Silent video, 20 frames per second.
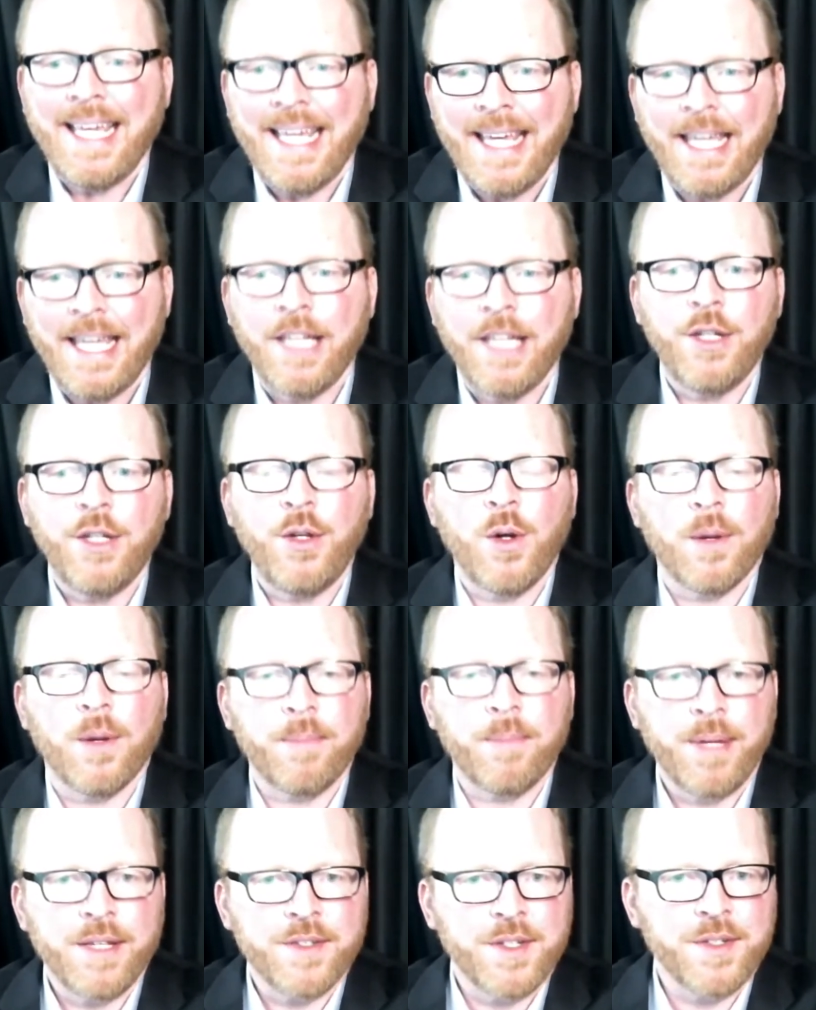in your
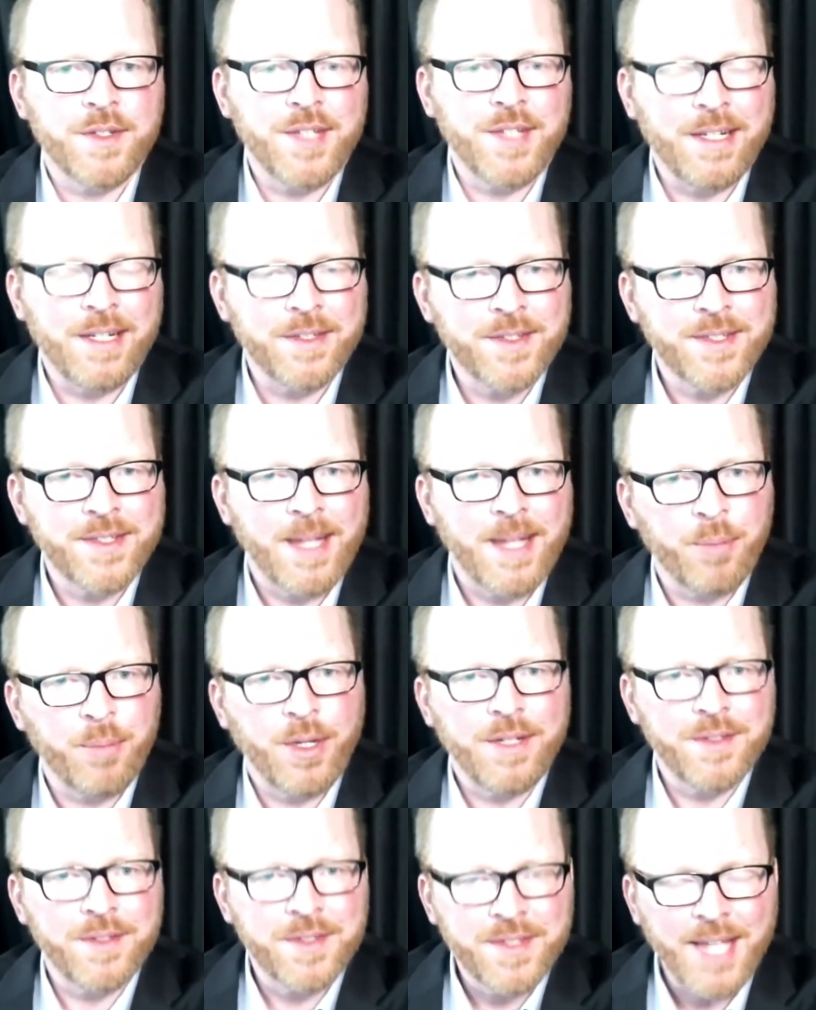business in a
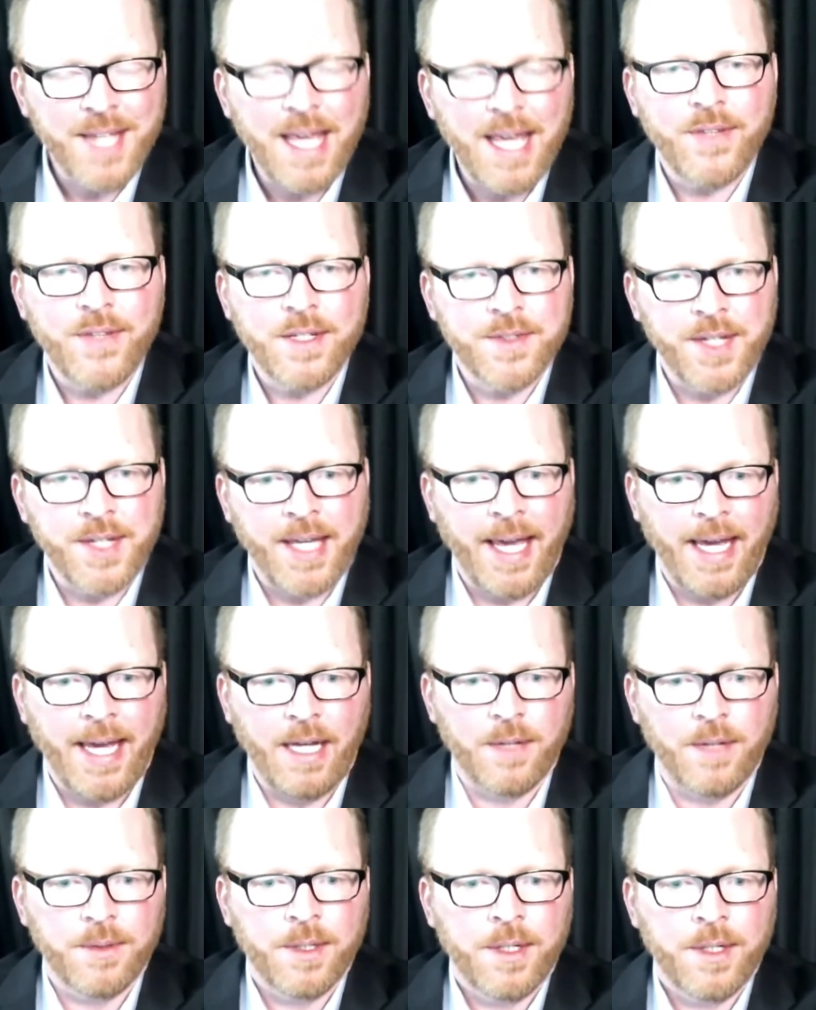separate savings
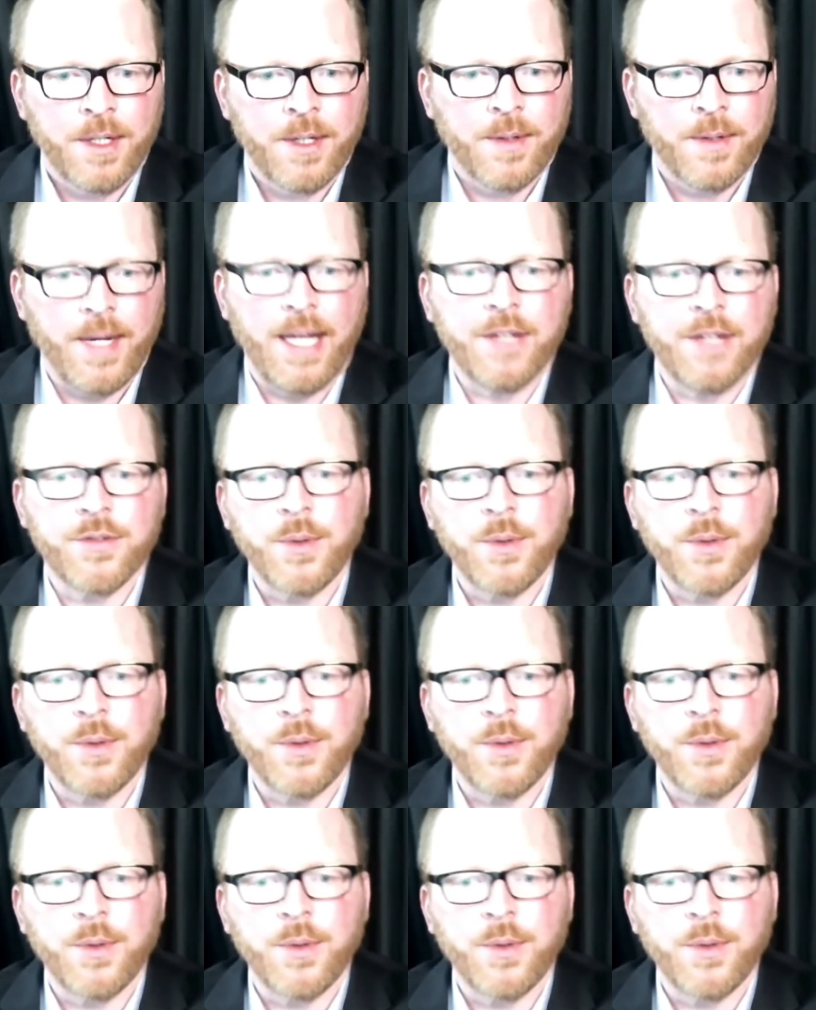account, right?